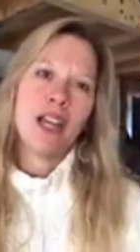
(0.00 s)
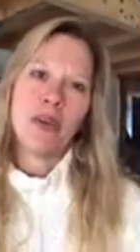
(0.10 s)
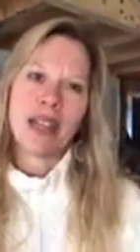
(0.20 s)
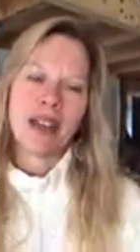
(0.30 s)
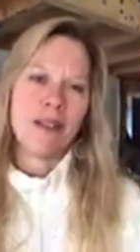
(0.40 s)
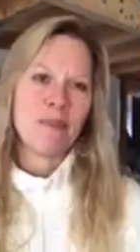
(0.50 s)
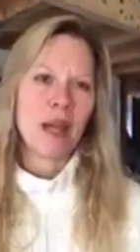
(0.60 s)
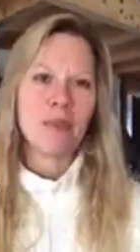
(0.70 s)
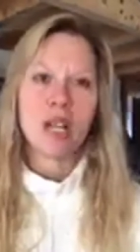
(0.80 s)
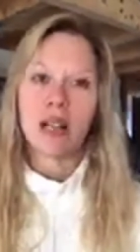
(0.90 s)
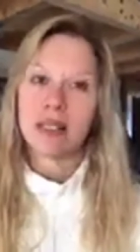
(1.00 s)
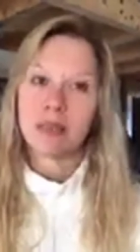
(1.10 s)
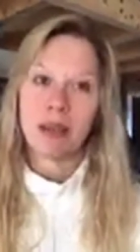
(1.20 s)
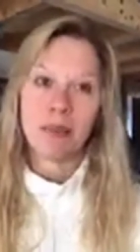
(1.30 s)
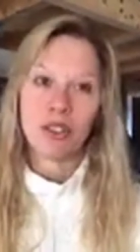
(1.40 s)
There we go. I'm talking
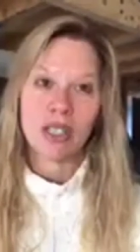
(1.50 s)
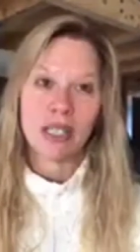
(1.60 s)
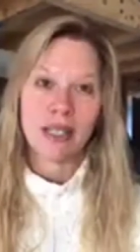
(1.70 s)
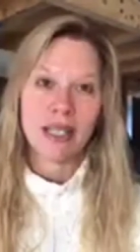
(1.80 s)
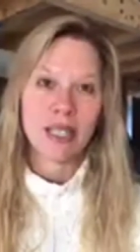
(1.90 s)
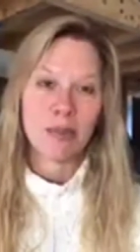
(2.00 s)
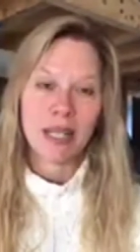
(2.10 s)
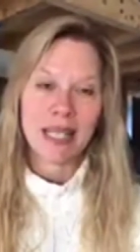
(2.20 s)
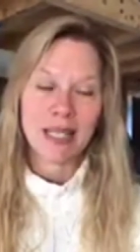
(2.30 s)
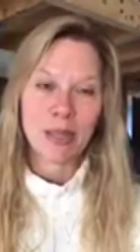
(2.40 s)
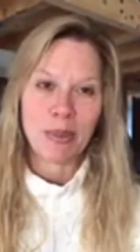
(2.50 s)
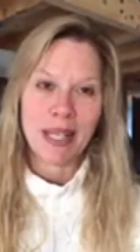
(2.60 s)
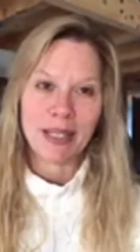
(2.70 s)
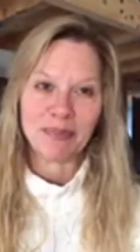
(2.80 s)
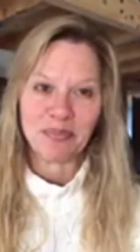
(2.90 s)
to my machine. It's spinning and
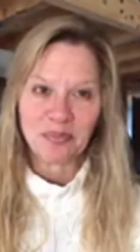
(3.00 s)
spinning.